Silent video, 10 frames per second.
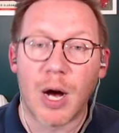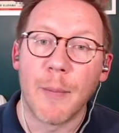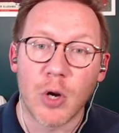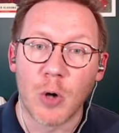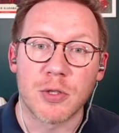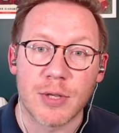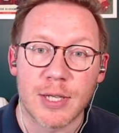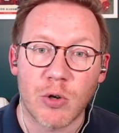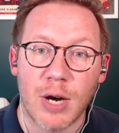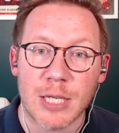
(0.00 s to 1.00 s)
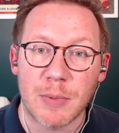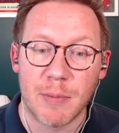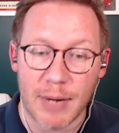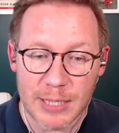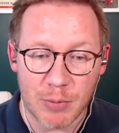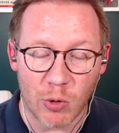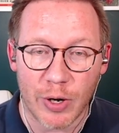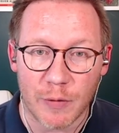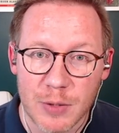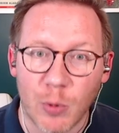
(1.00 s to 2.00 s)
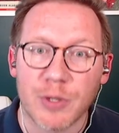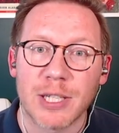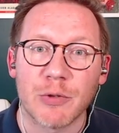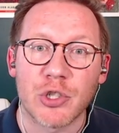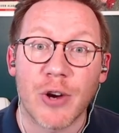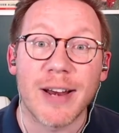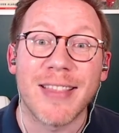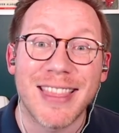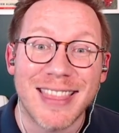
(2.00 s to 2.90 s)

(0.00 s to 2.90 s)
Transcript: I'm your host, Lindsey Crosby, baseball writer for Sports Illustrated.